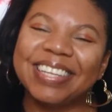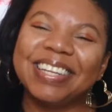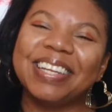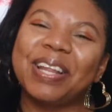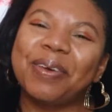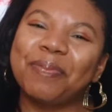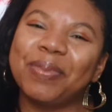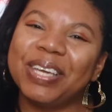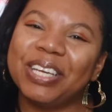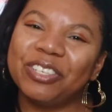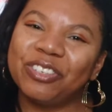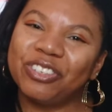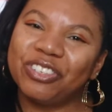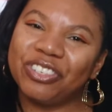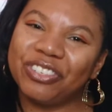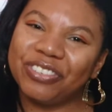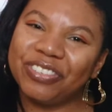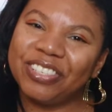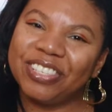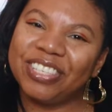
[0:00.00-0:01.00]
Let me
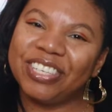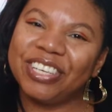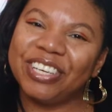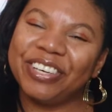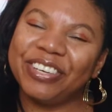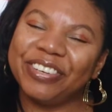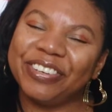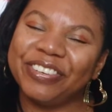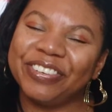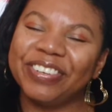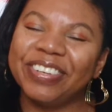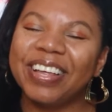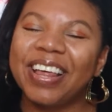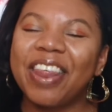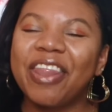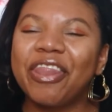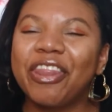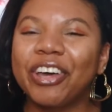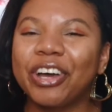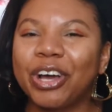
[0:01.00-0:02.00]
introduce to you
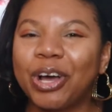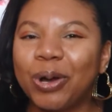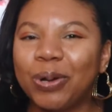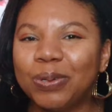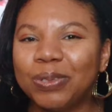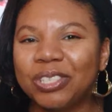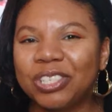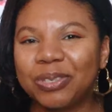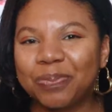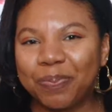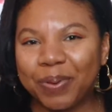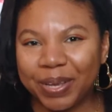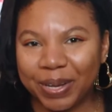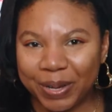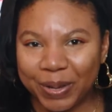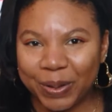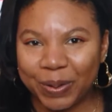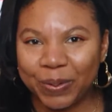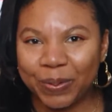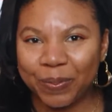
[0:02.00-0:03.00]
the Coach
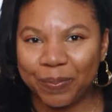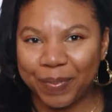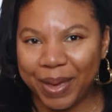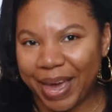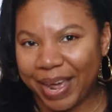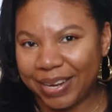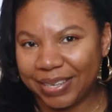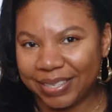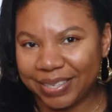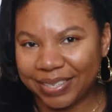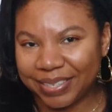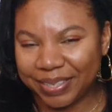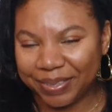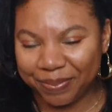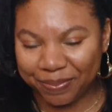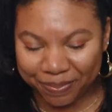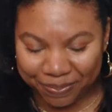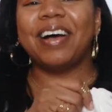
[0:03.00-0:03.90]
Pillow Madison.